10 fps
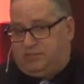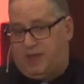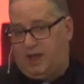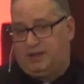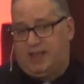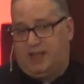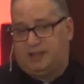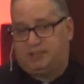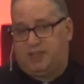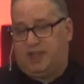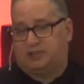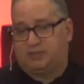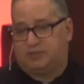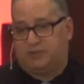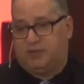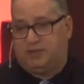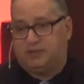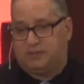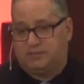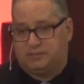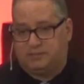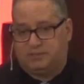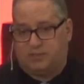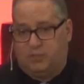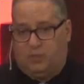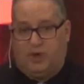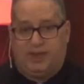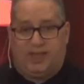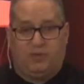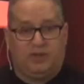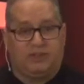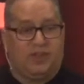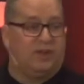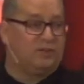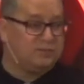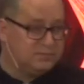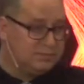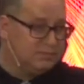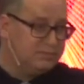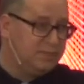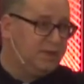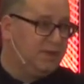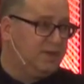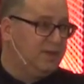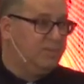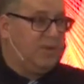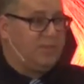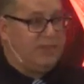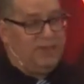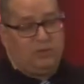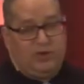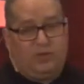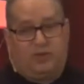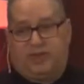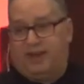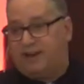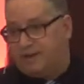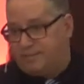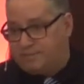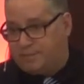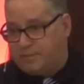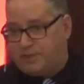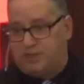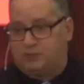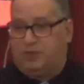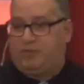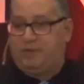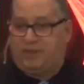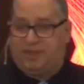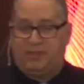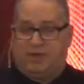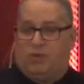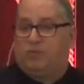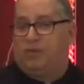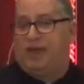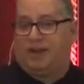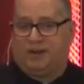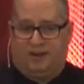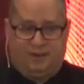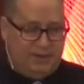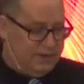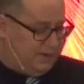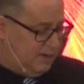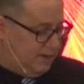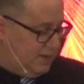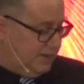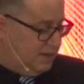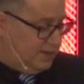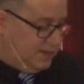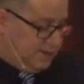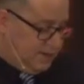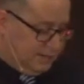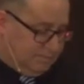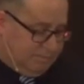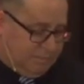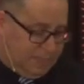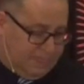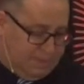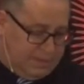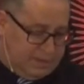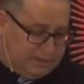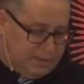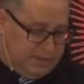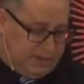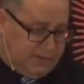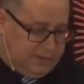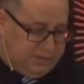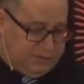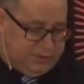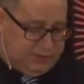God has the answers that we don't. One day we'll know, but by then we won't care because we'll be with him. It won't matter. We want to